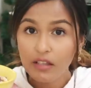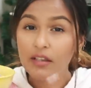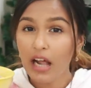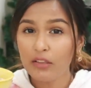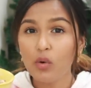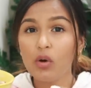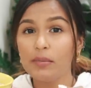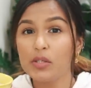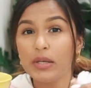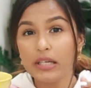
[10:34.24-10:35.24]
Raat ko
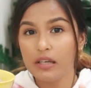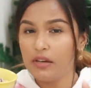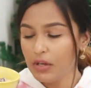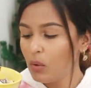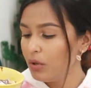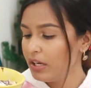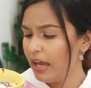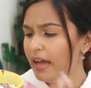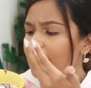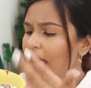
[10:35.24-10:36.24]
kabhi sweet craving ho rahi
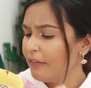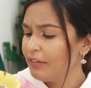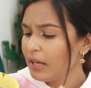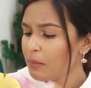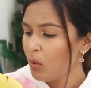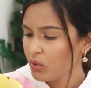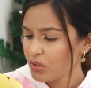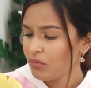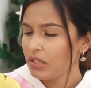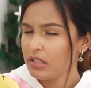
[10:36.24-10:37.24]
hai. I feel like
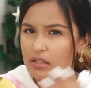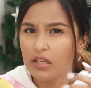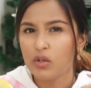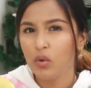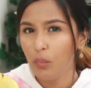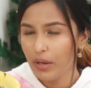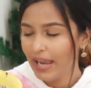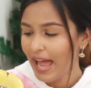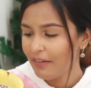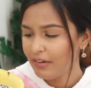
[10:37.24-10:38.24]
most of these things you
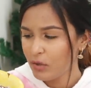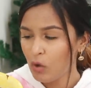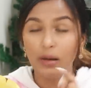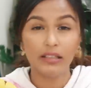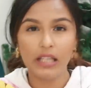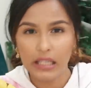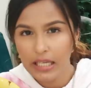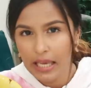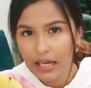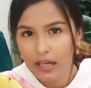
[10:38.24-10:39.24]
will have at home other than the
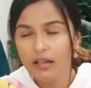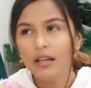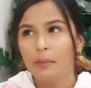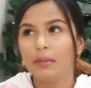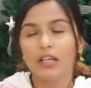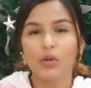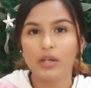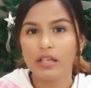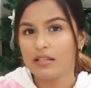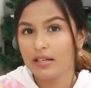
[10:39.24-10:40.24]
cake. But then you
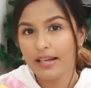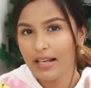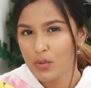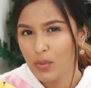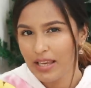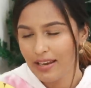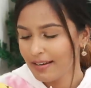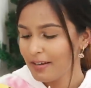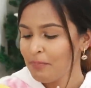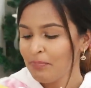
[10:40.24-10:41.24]
can easily like swiggy
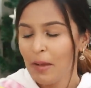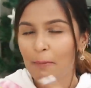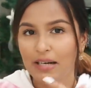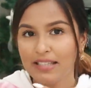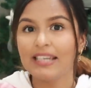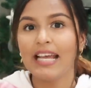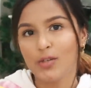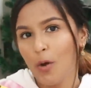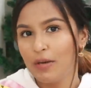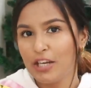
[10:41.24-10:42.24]
it. But it's a nice
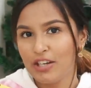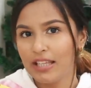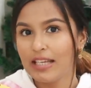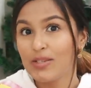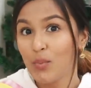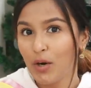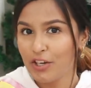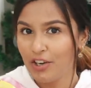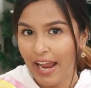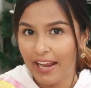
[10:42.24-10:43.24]
combination. I think it's
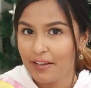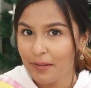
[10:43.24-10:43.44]
worth trying.